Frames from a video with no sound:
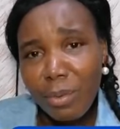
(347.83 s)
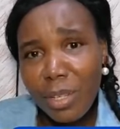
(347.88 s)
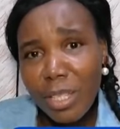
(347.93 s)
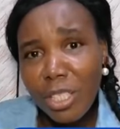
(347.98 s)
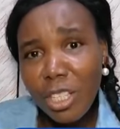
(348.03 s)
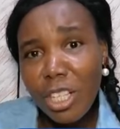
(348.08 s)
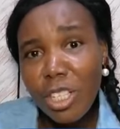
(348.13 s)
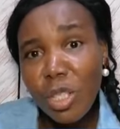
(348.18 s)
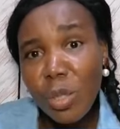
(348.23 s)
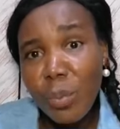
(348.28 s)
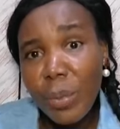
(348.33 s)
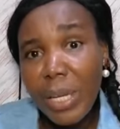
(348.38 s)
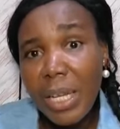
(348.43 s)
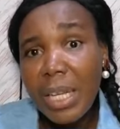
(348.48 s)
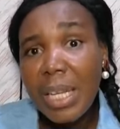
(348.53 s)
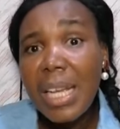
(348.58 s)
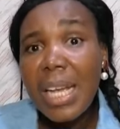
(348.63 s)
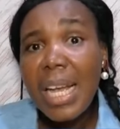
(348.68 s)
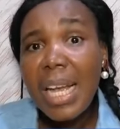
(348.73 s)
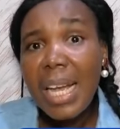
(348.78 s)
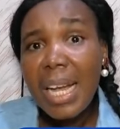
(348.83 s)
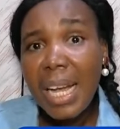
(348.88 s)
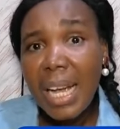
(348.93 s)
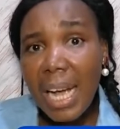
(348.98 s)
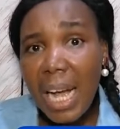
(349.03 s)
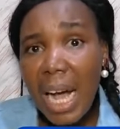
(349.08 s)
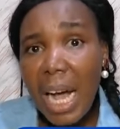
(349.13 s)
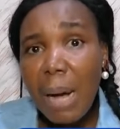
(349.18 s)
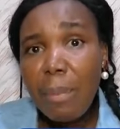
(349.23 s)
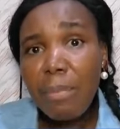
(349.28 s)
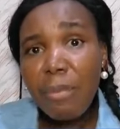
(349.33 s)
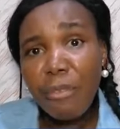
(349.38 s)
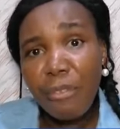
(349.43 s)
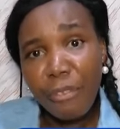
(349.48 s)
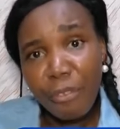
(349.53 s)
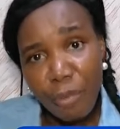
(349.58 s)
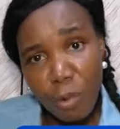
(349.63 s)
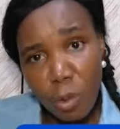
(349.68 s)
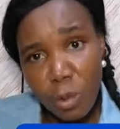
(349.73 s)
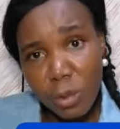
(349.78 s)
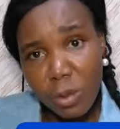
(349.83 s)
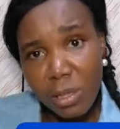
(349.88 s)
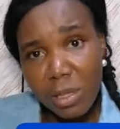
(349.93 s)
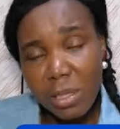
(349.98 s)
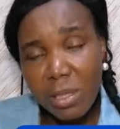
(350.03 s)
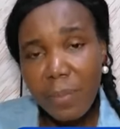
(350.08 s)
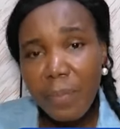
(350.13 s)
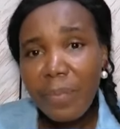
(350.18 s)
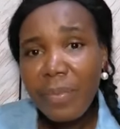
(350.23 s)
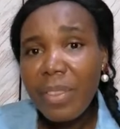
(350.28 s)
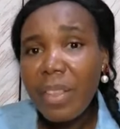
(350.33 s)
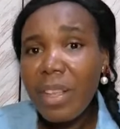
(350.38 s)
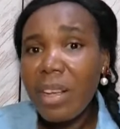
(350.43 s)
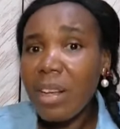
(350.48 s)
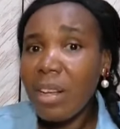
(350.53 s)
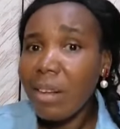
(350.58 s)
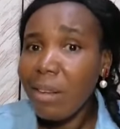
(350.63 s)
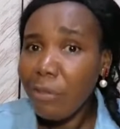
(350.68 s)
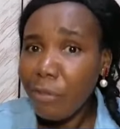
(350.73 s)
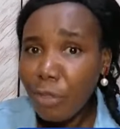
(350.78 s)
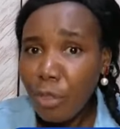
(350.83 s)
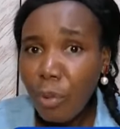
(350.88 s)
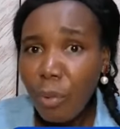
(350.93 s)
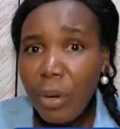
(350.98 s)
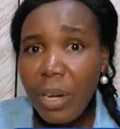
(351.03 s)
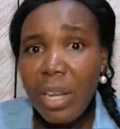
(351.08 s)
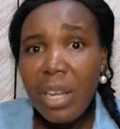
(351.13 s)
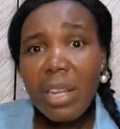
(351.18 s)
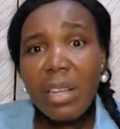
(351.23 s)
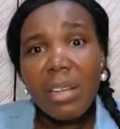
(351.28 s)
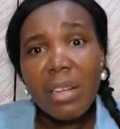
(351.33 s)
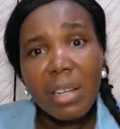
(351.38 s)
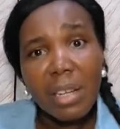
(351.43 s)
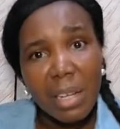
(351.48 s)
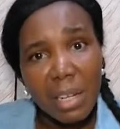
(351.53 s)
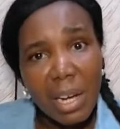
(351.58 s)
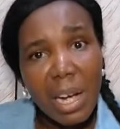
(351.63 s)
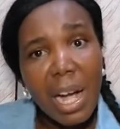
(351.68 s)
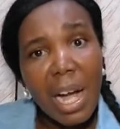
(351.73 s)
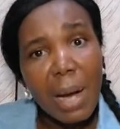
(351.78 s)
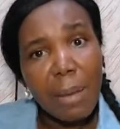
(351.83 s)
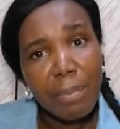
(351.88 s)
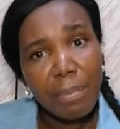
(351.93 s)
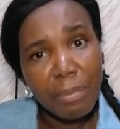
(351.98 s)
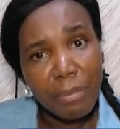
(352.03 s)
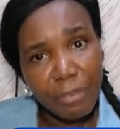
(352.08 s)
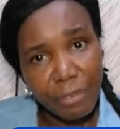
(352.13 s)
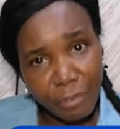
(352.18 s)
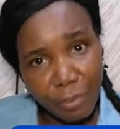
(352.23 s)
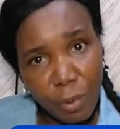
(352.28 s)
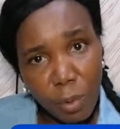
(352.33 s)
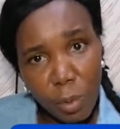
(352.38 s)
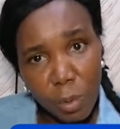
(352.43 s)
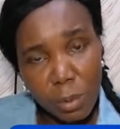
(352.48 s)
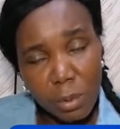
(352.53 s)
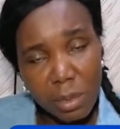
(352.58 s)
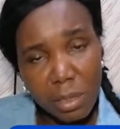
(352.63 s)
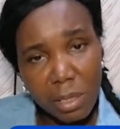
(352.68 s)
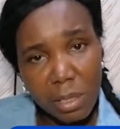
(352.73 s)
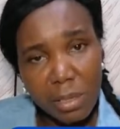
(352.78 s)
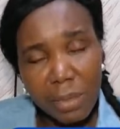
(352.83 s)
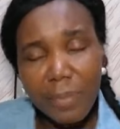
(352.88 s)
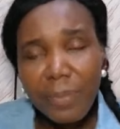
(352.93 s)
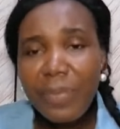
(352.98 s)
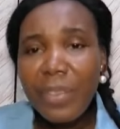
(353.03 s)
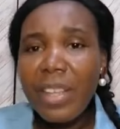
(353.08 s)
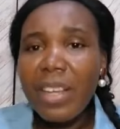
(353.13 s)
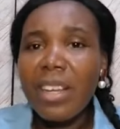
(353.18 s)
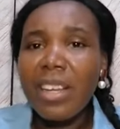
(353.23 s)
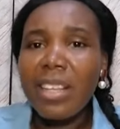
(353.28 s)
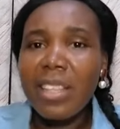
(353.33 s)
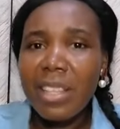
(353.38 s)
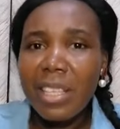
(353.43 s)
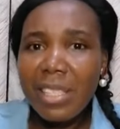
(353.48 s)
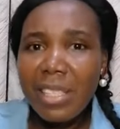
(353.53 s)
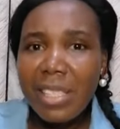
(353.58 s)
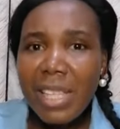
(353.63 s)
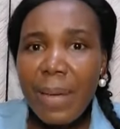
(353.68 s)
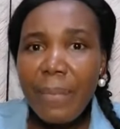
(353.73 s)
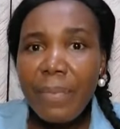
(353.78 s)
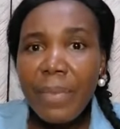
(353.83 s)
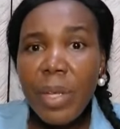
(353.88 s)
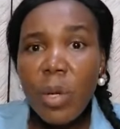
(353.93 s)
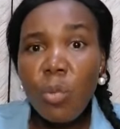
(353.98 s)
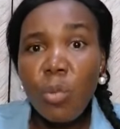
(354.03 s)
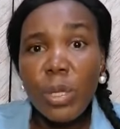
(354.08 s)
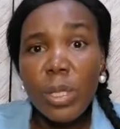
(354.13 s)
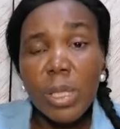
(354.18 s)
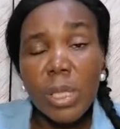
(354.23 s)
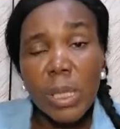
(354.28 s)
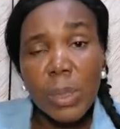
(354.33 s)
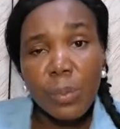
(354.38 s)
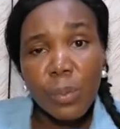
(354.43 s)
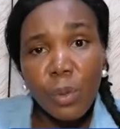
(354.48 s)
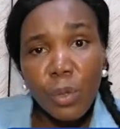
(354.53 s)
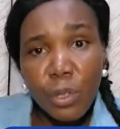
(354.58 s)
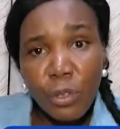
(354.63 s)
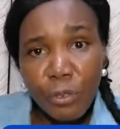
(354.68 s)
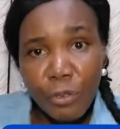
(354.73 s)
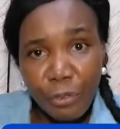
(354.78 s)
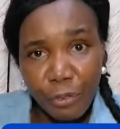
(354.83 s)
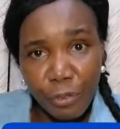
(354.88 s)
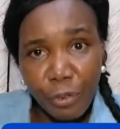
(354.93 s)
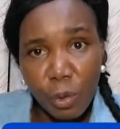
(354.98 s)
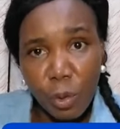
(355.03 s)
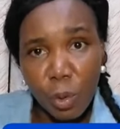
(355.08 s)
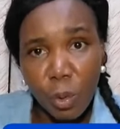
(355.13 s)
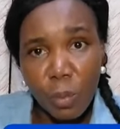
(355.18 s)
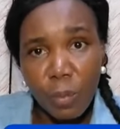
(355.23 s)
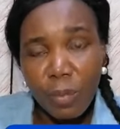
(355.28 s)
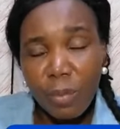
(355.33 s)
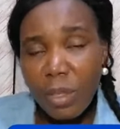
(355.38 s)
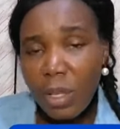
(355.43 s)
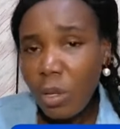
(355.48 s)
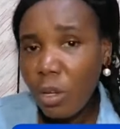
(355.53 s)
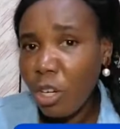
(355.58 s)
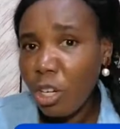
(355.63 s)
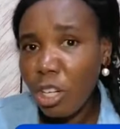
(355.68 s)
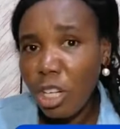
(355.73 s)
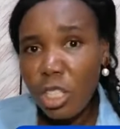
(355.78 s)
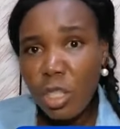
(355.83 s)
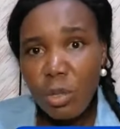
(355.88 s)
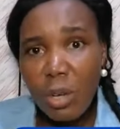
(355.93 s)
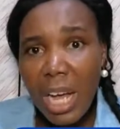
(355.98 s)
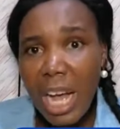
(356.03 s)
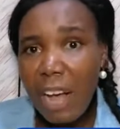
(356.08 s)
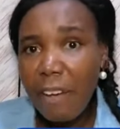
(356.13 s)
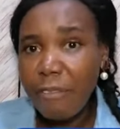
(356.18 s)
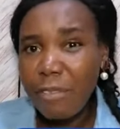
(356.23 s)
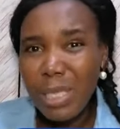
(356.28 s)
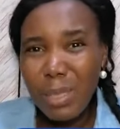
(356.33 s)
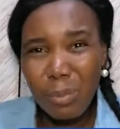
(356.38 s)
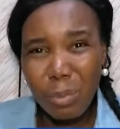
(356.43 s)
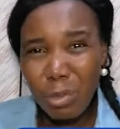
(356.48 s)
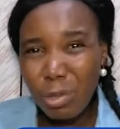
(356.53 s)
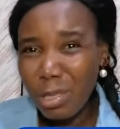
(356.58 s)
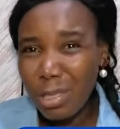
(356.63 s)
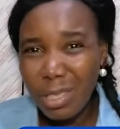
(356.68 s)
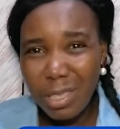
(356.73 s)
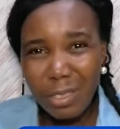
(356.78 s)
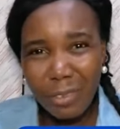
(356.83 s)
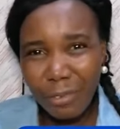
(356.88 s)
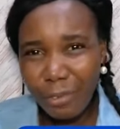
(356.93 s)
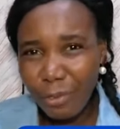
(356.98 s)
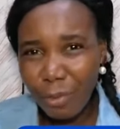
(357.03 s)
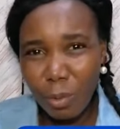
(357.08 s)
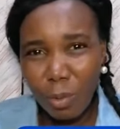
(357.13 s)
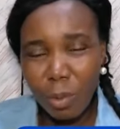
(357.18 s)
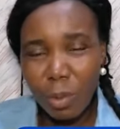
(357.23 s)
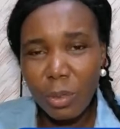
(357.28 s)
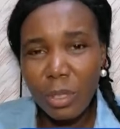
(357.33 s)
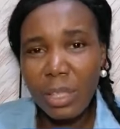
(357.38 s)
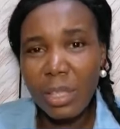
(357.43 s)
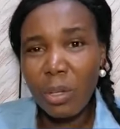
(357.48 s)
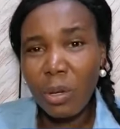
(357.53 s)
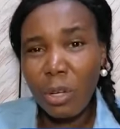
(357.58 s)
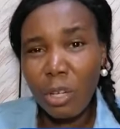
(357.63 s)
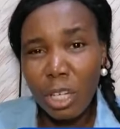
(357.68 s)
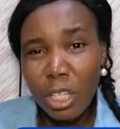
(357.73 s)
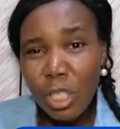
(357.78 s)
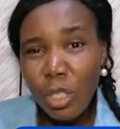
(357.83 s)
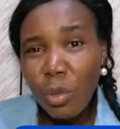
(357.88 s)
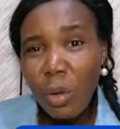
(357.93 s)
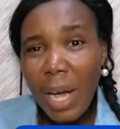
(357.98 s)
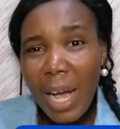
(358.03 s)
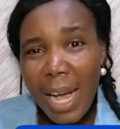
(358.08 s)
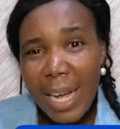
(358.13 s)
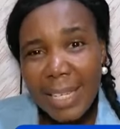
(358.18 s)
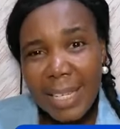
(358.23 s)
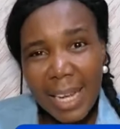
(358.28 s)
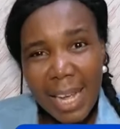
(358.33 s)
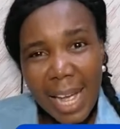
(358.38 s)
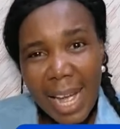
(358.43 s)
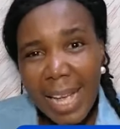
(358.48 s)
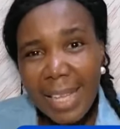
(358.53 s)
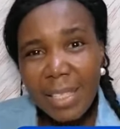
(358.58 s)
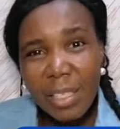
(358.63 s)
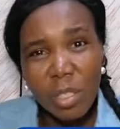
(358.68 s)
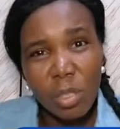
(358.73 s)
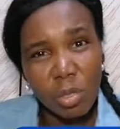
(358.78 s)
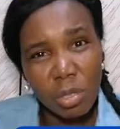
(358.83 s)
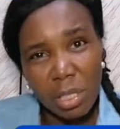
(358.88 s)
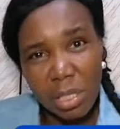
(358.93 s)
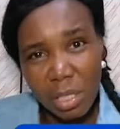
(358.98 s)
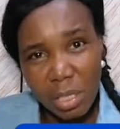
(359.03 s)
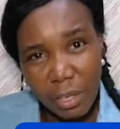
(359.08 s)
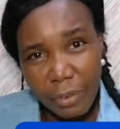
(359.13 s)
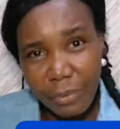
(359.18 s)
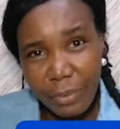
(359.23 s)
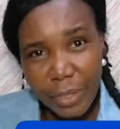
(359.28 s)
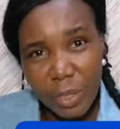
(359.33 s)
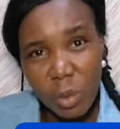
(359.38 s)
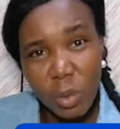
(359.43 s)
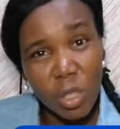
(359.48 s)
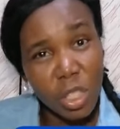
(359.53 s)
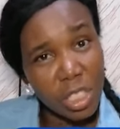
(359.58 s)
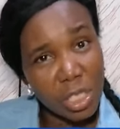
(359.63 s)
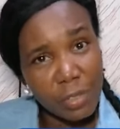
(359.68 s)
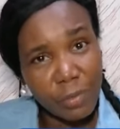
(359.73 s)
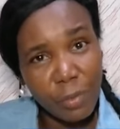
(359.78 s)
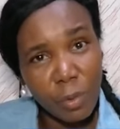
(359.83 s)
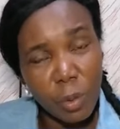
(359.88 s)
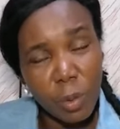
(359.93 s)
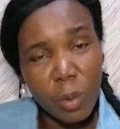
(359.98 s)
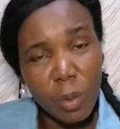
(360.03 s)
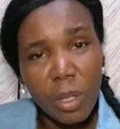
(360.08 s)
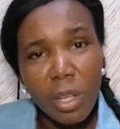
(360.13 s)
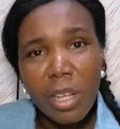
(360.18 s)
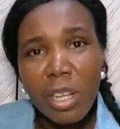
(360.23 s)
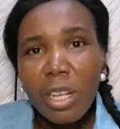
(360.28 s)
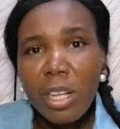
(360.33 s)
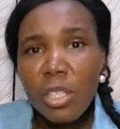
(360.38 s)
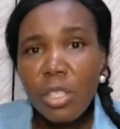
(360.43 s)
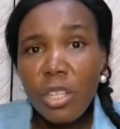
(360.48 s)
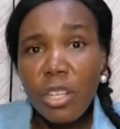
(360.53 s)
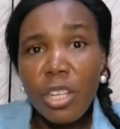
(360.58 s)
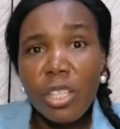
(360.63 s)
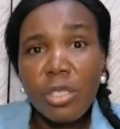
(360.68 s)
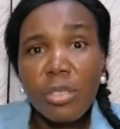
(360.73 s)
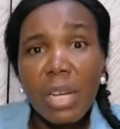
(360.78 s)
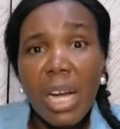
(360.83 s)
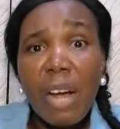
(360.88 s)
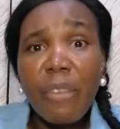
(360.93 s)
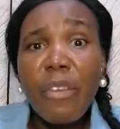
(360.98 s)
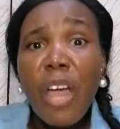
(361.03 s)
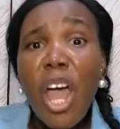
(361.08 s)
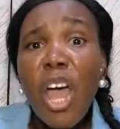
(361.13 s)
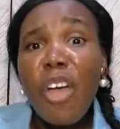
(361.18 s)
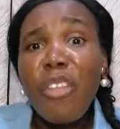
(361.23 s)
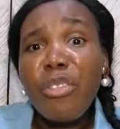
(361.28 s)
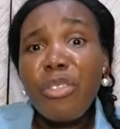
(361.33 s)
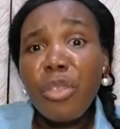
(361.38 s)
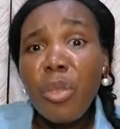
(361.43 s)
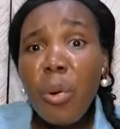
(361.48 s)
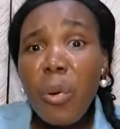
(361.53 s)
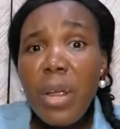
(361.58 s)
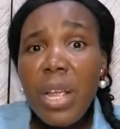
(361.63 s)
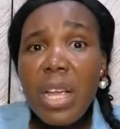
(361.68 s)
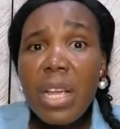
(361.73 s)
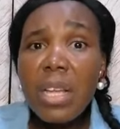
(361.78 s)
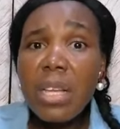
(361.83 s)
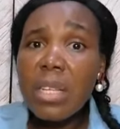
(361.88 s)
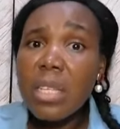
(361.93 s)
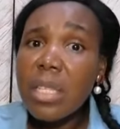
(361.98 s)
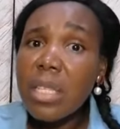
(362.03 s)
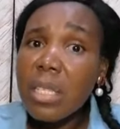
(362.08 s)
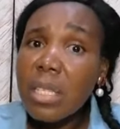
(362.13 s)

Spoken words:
It's going to be cupfuls, 3 cupfuls. The same thing with spoonful. You're not going to have spoons full. You're going to add the s to the suffix, which is full. So you're going to have 3